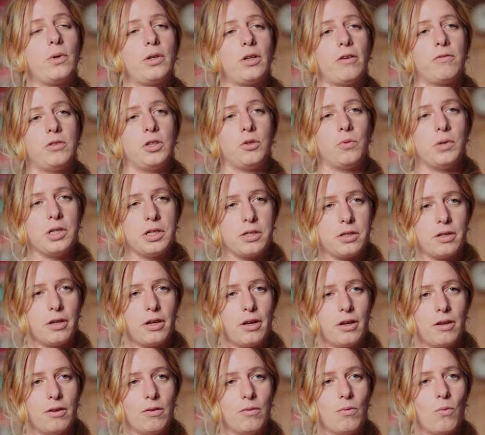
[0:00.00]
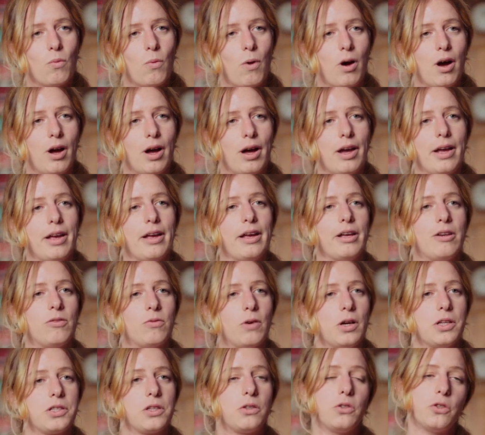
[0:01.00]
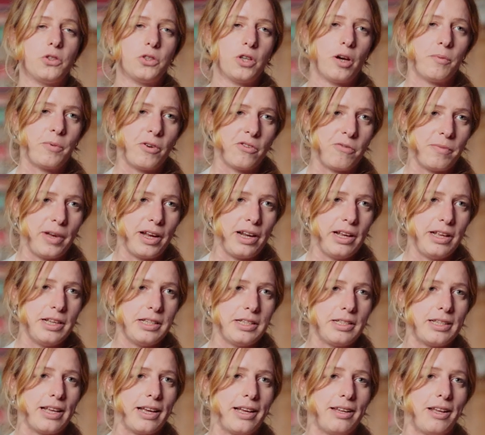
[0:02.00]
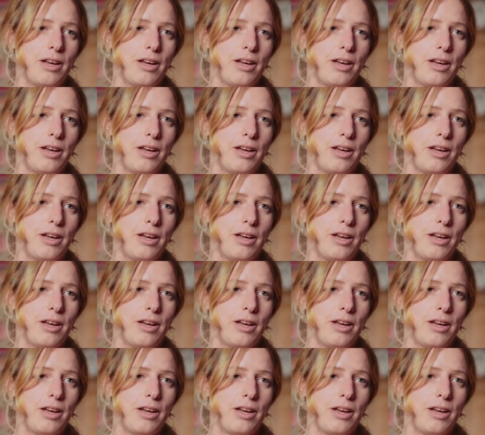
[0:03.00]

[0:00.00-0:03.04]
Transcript: one of the reasons why it was on the top of my list,